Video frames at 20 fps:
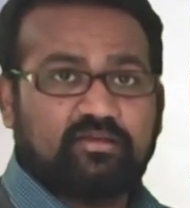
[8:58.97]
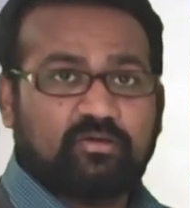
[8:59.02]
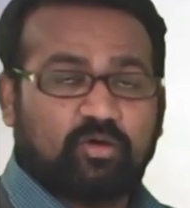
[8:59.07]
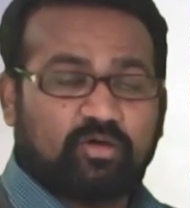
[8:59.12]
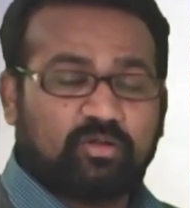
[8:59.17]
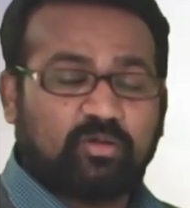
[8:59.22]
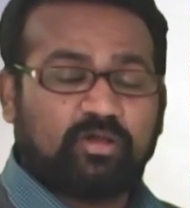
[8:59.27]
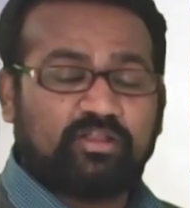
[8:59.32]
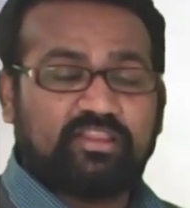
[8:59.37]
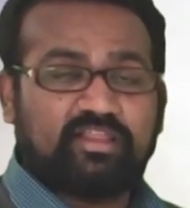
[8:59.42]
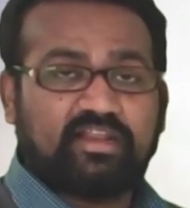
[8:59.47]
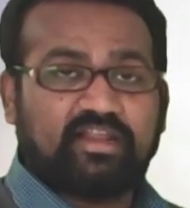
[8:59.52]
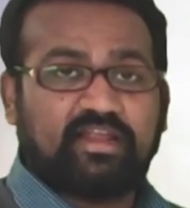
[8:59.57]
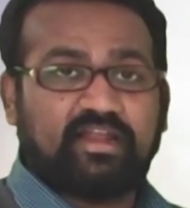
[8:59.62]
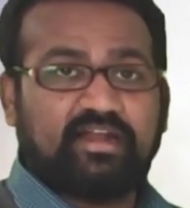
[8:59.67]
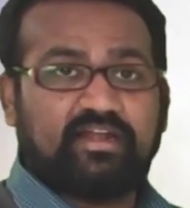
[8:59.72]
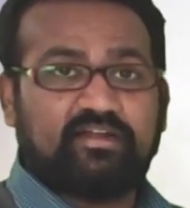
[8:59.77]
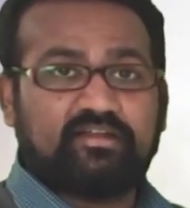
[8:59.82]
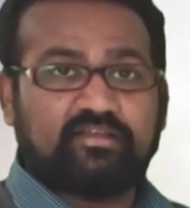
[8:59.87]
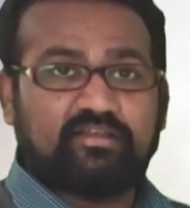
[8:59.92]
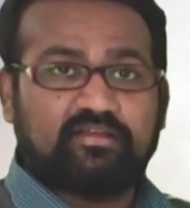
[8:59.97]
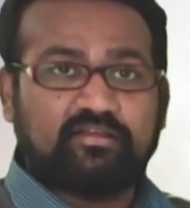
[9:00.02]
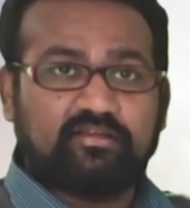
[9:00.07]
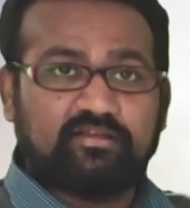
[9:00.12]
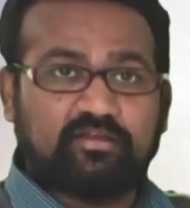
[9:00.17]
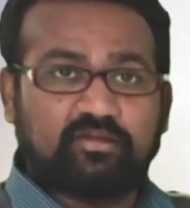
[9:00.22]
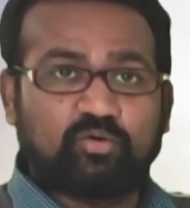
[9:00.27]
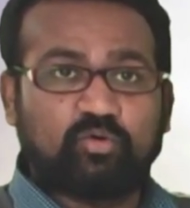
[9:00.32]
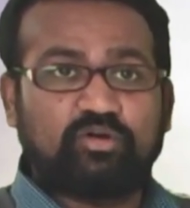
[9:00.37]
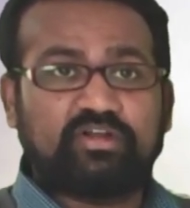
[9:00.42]
On other hand,
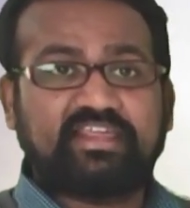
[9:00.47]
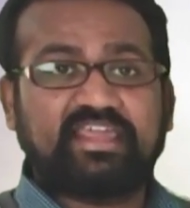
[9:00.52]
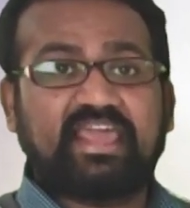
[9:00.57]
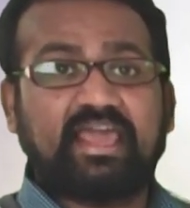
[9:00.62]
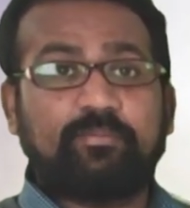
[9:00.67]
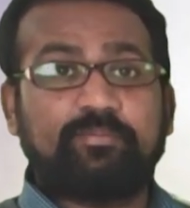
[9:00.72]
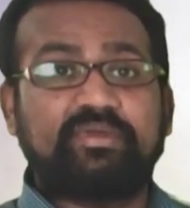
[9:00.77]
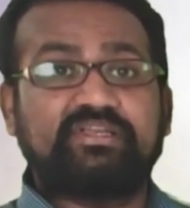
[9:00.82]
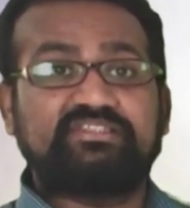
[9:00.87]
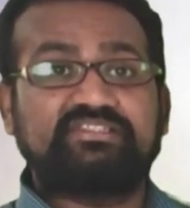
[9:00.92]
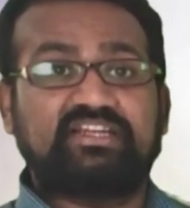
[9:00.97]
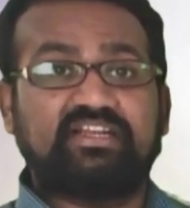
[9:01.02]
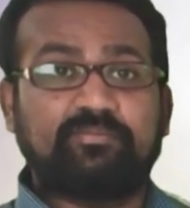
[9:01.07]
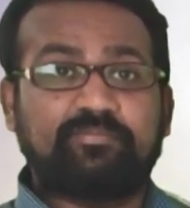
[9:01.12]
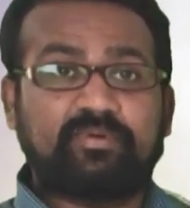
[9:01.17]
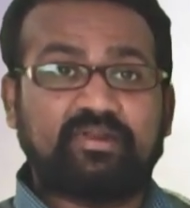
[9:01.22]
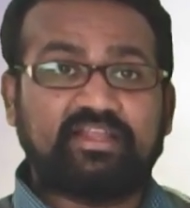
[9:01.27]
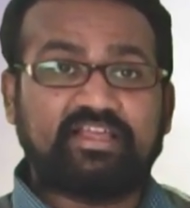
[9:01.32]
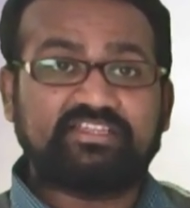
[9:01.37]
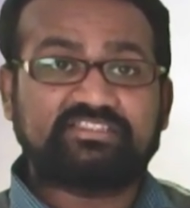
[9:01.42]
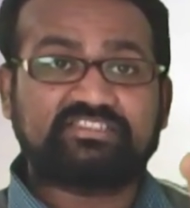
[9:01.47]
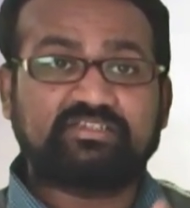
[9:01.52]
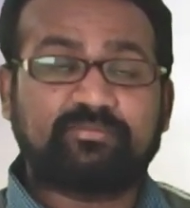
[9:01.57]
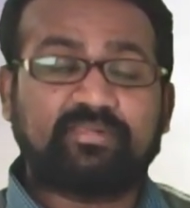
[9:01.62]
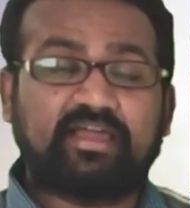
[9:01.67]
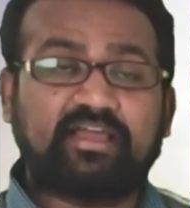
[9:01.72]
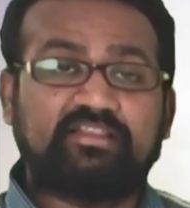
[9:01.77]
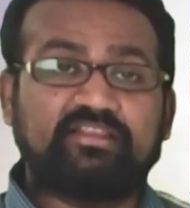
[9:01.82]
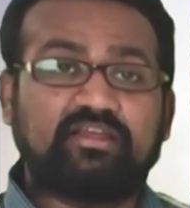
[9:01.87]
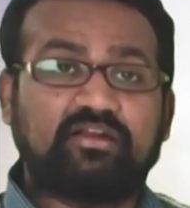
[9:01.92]
root cap is replaced
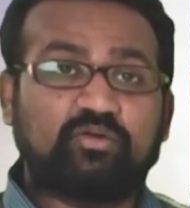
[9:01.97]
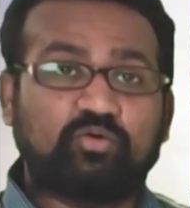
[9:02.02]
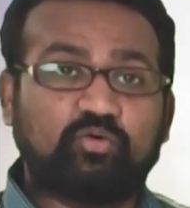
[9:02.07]
by the